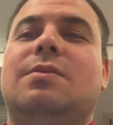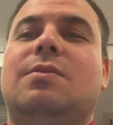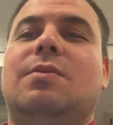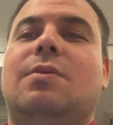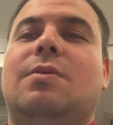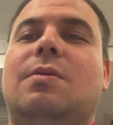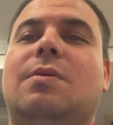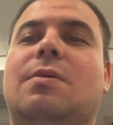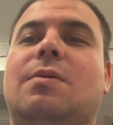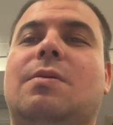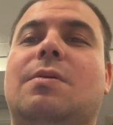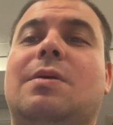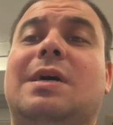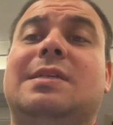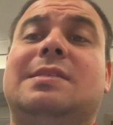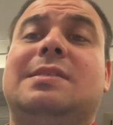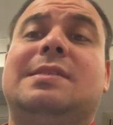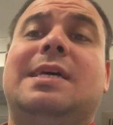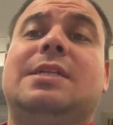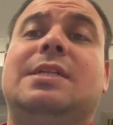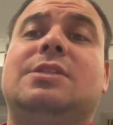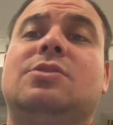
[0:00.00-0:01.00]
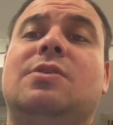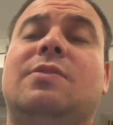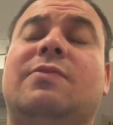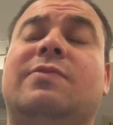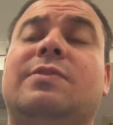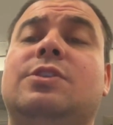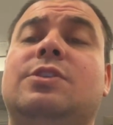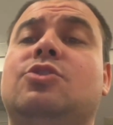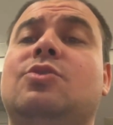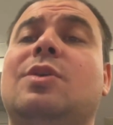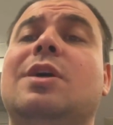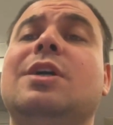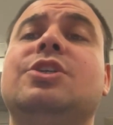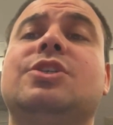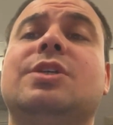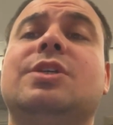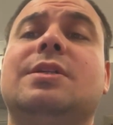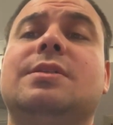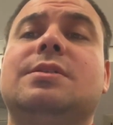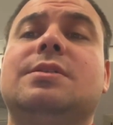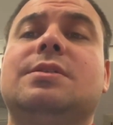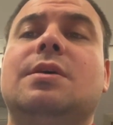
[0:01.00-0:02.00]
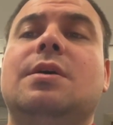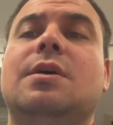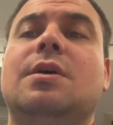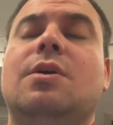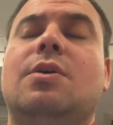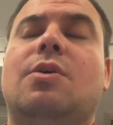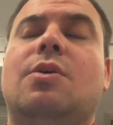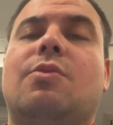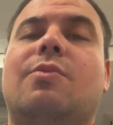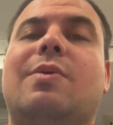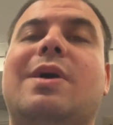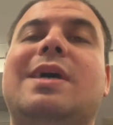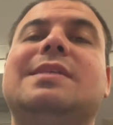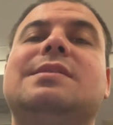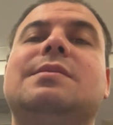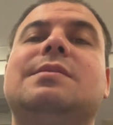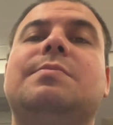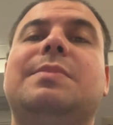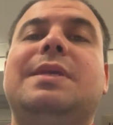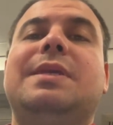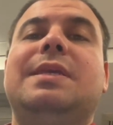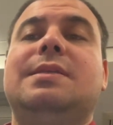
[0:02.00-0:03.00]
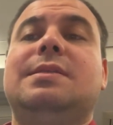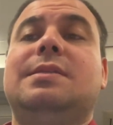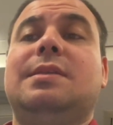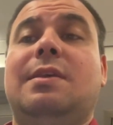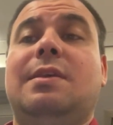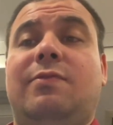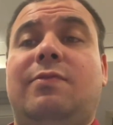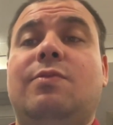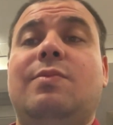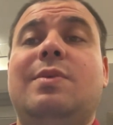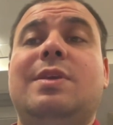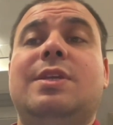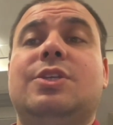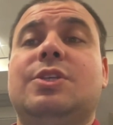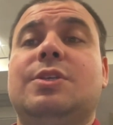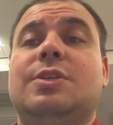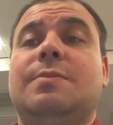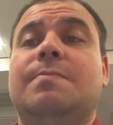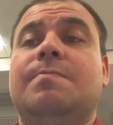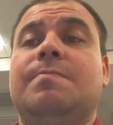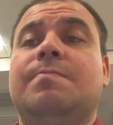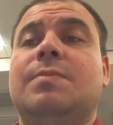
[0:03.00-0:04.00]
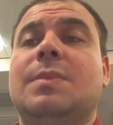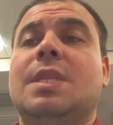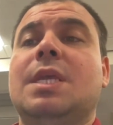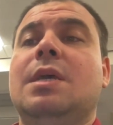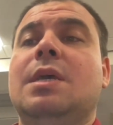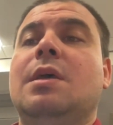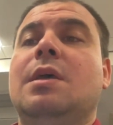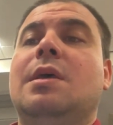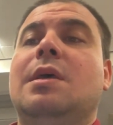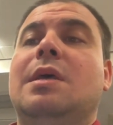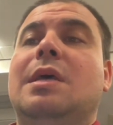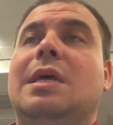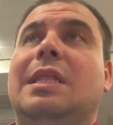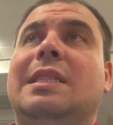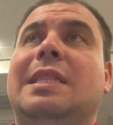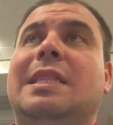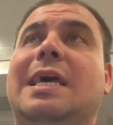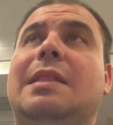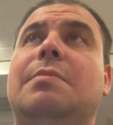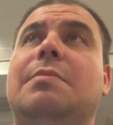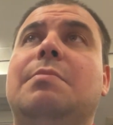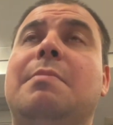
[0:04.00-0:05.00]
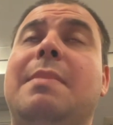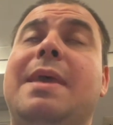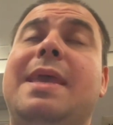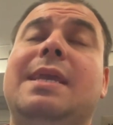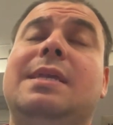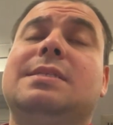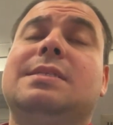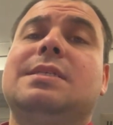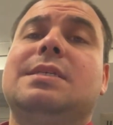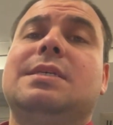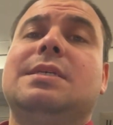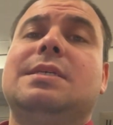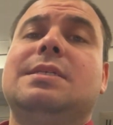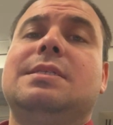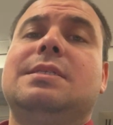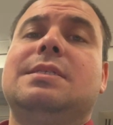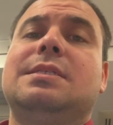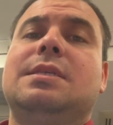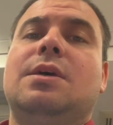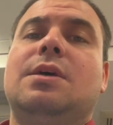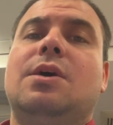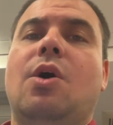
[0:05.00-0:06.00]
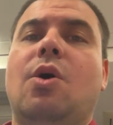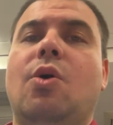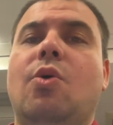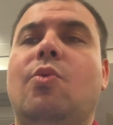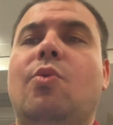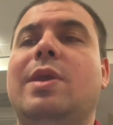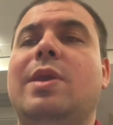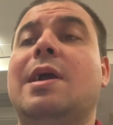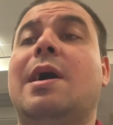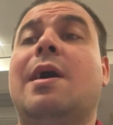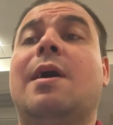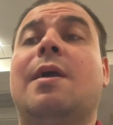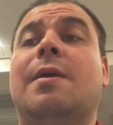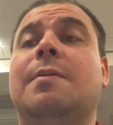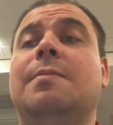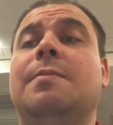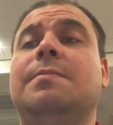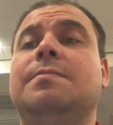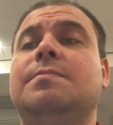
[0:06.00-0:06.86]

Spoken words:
or a set of instructions or recipes, if you wish, that makes us who we are.